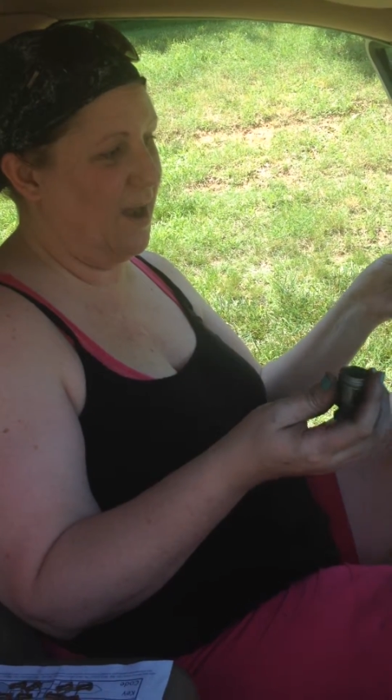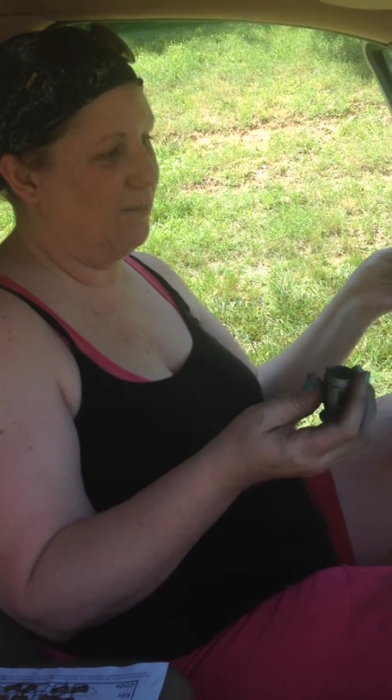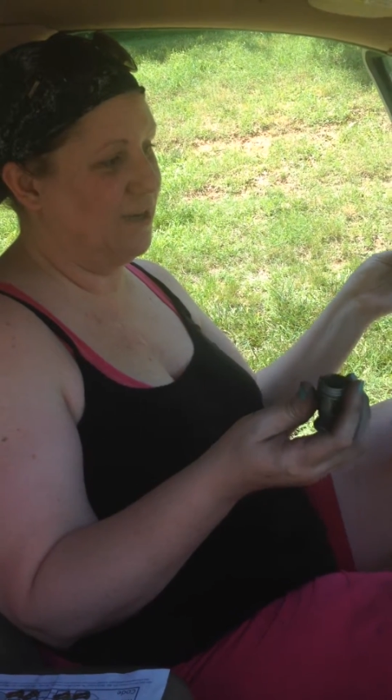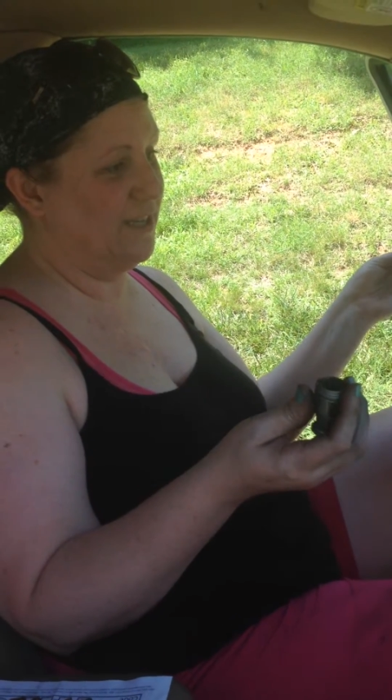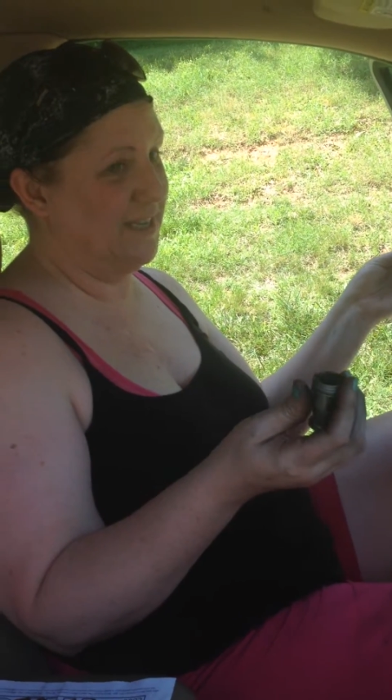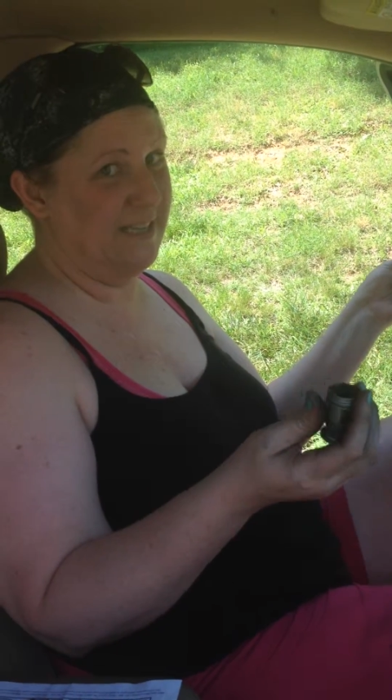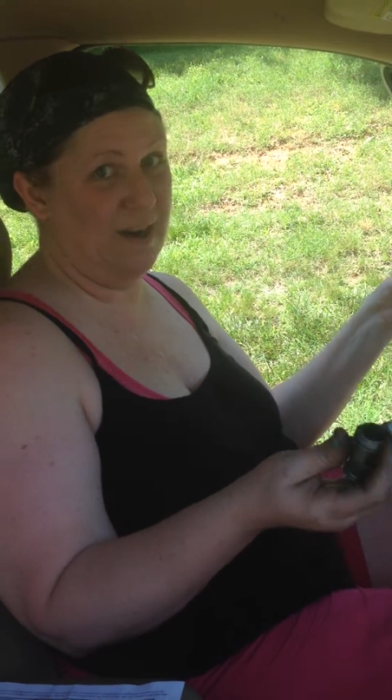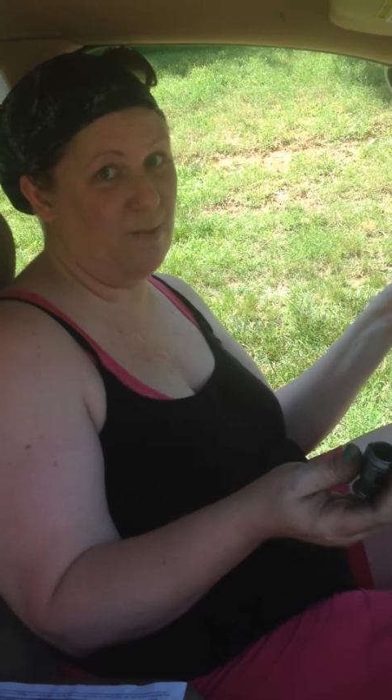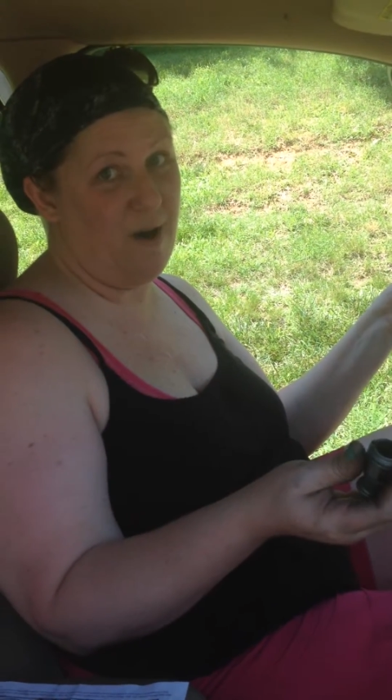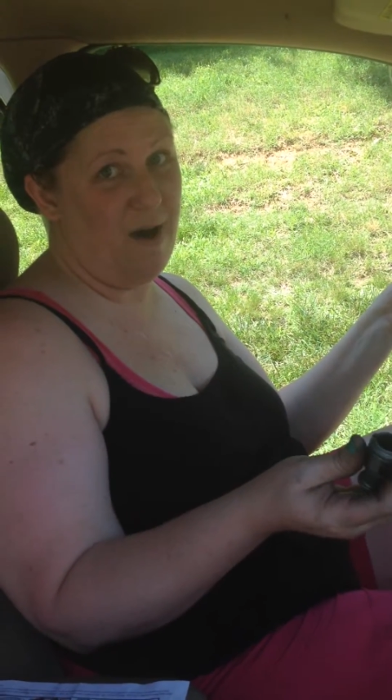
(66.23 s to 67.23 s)
I'm just a
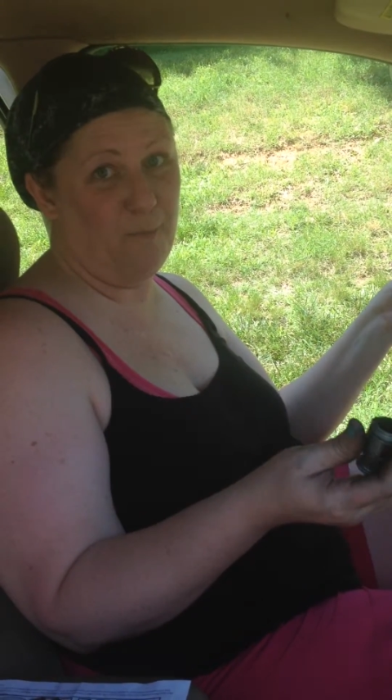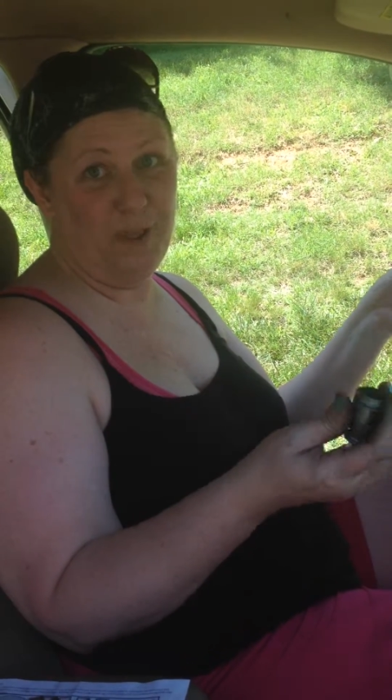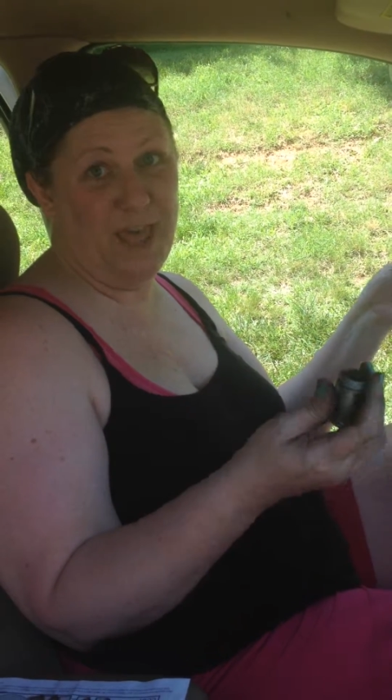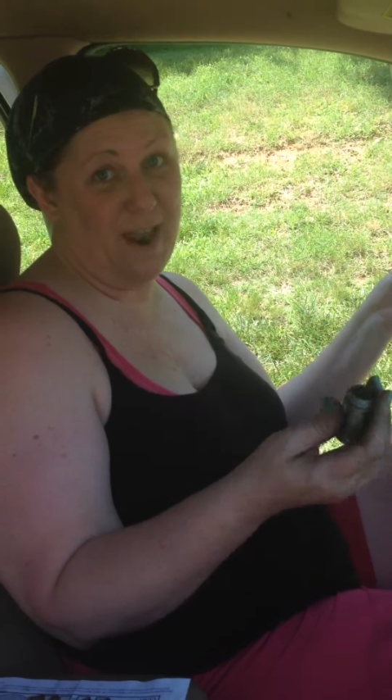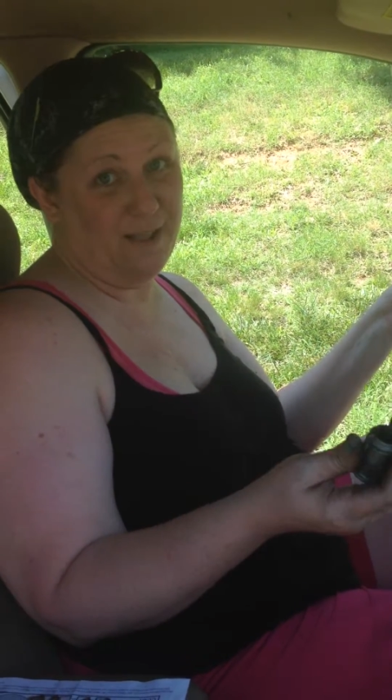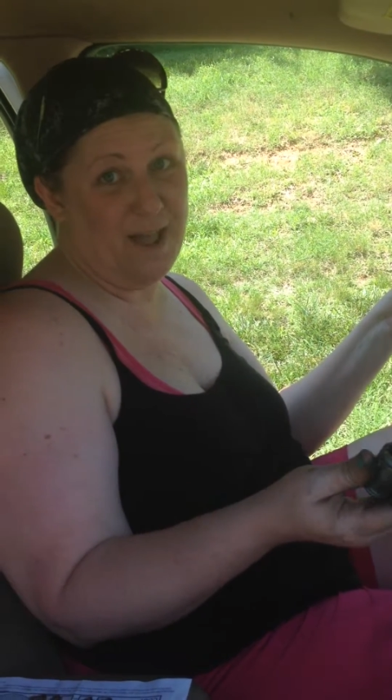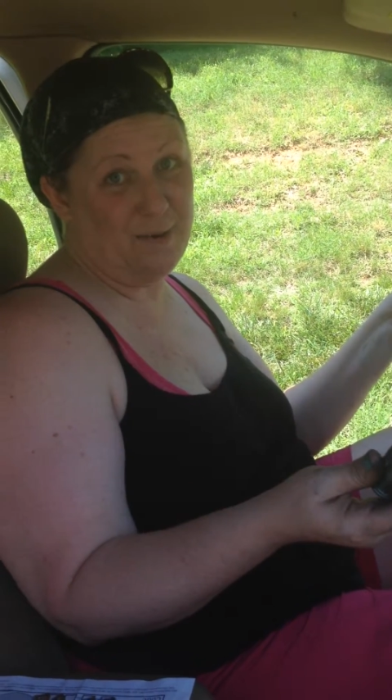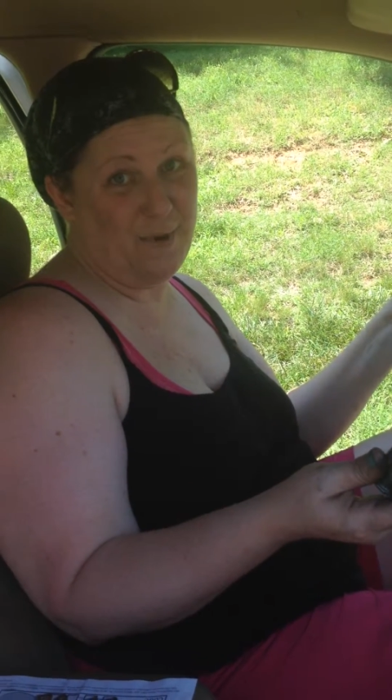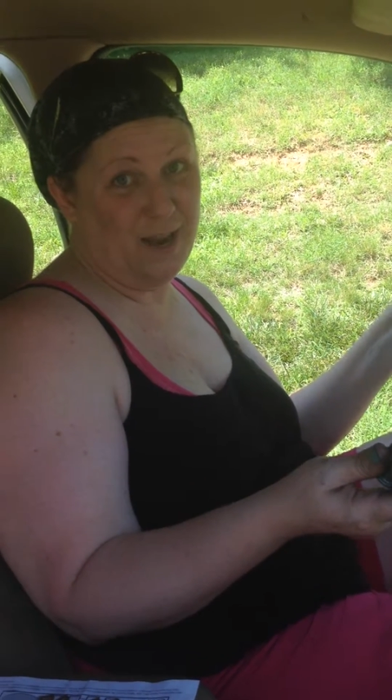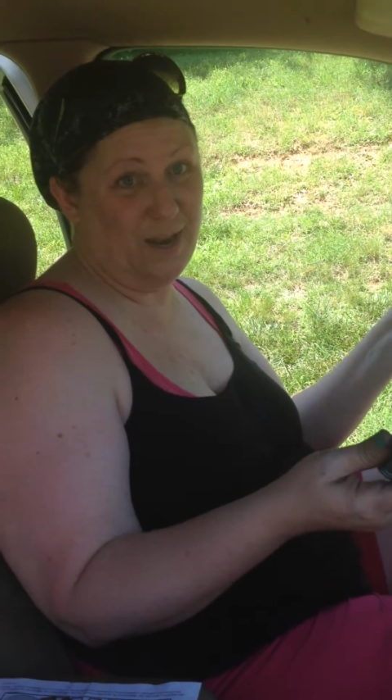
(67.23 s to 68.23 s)
single mom without a lot of
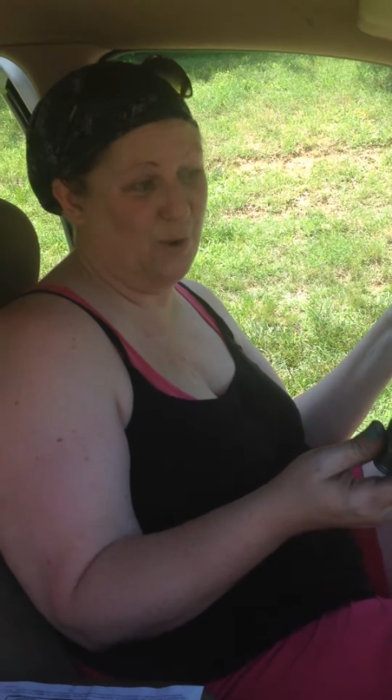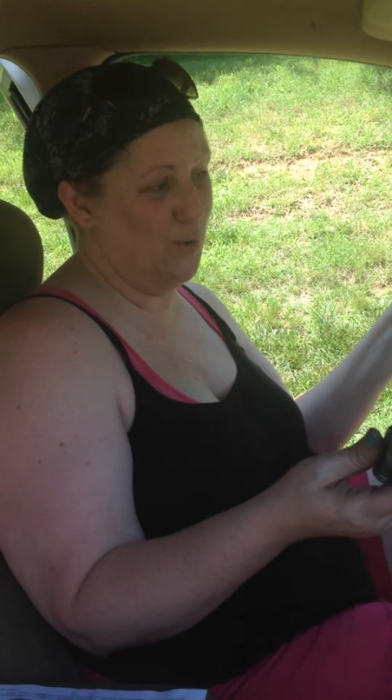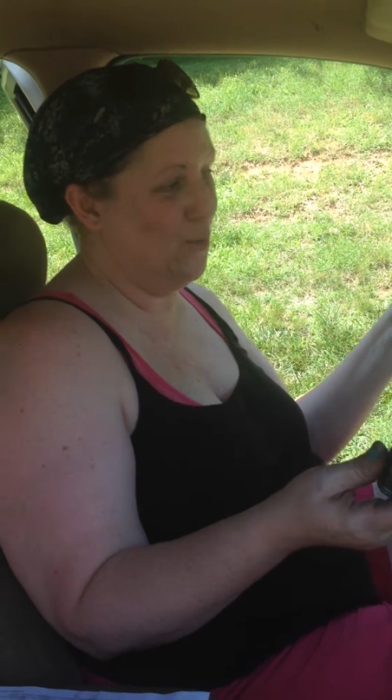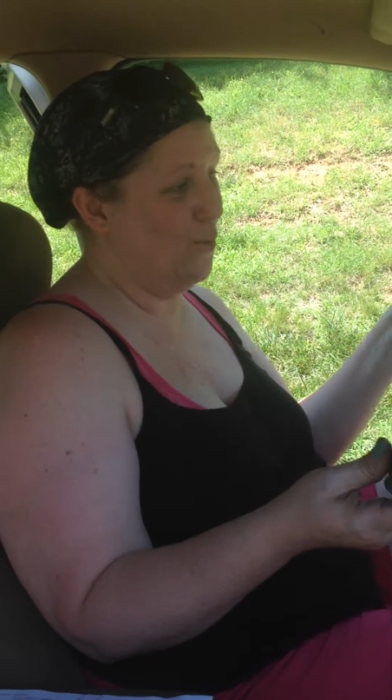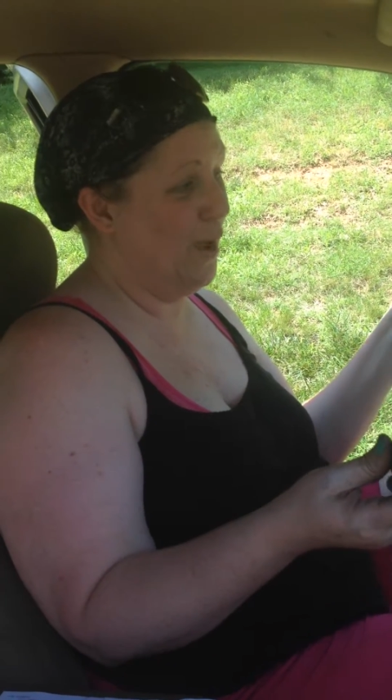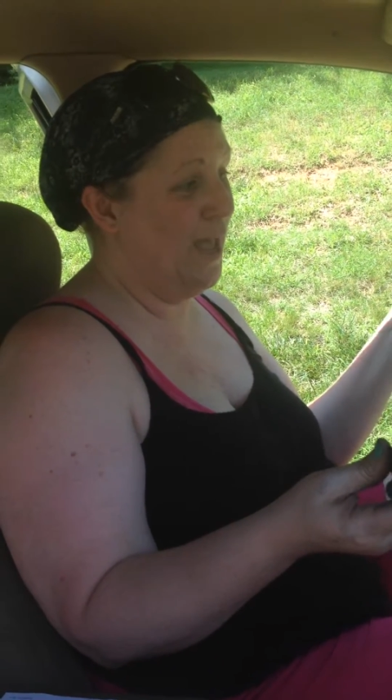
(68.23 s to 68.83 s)
money who